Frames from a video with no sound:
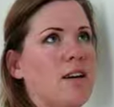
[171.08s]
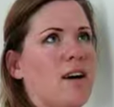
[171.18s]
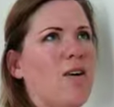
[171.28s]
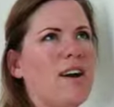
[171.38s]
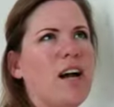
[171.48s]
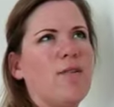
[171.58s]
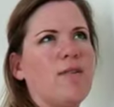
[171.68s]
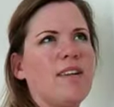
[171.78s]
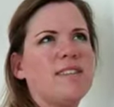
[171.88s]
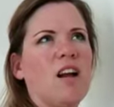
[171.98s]
oh, I got one
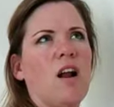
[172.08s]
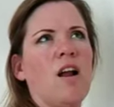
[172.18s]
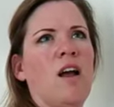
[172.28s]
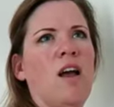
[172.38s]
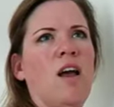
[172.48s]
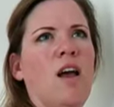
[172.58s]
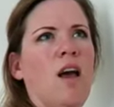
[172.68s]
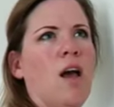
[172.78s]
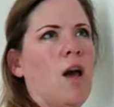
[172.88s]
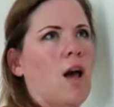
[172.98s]
right there.
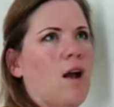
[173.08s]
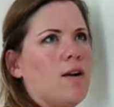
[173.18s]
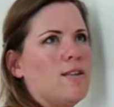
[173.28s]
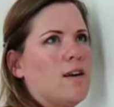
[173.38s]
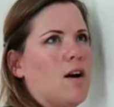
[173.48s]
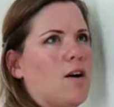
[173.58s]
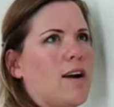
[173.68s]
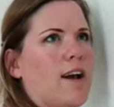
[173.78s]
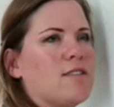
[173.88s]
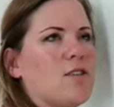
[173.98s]

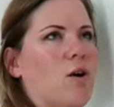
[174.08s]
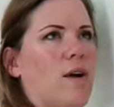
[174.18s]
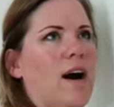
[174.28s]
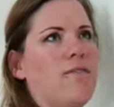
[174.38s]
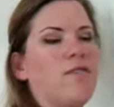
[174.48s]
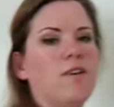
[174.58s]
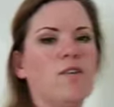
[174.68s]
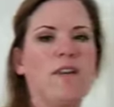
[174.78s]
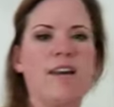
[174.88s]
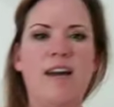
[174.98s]
Okay, so I
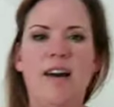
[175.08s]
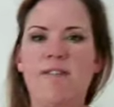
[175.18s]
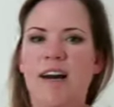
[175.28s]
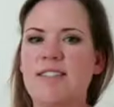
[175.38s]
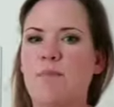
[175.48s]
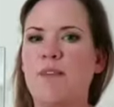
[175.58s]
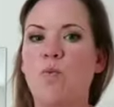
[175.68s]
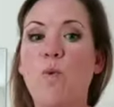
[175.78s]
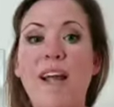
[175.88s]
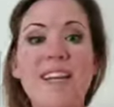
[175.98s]
feel like I've got
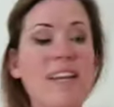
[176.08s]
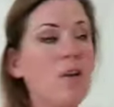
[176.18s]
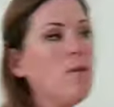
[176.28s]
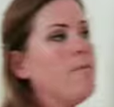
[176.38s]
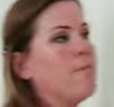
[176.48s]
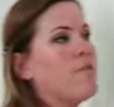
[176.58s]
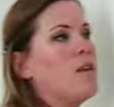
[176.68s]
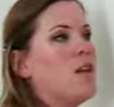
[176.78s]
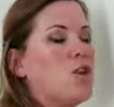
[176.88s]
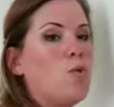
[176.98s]
something right here.
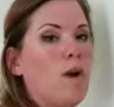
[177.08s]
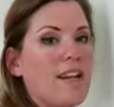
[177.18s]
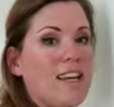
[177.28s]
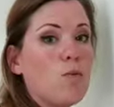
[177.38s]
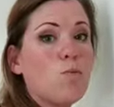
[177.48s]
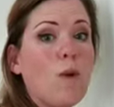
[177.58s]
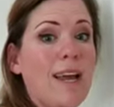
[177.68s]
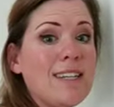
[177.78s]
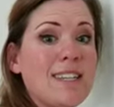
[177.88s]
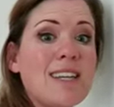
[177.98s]
You wanna get
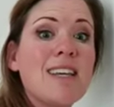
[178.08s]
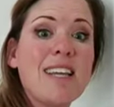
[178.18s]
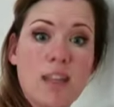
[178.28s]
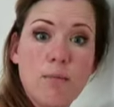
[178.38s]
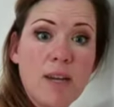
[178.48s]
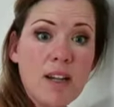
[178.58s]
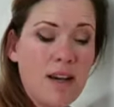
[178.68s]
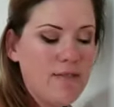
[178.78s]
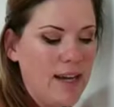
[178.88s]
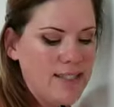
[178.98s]
right in the middle
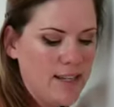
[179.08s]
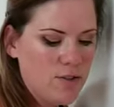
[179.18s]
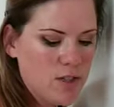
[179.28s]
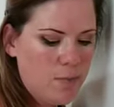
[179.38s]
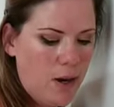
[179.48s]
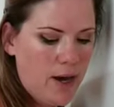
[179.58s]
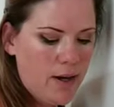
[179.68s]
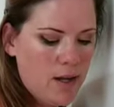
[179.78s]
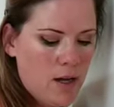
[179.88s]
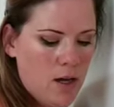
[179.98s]
of that tender spot.
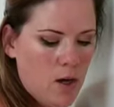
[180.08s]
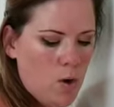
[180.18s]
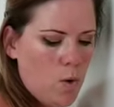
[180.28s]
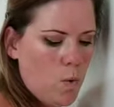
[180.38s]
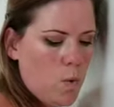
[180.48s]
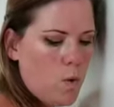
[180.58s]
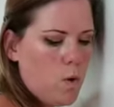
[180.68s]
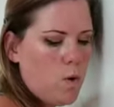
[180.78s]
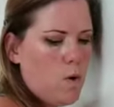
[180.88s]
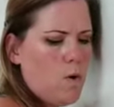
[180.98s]

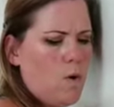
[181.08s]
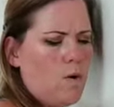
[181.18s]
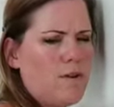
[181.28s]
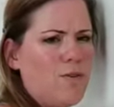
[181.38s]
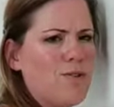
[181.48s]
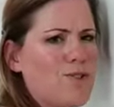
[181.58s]
Oh, don't hold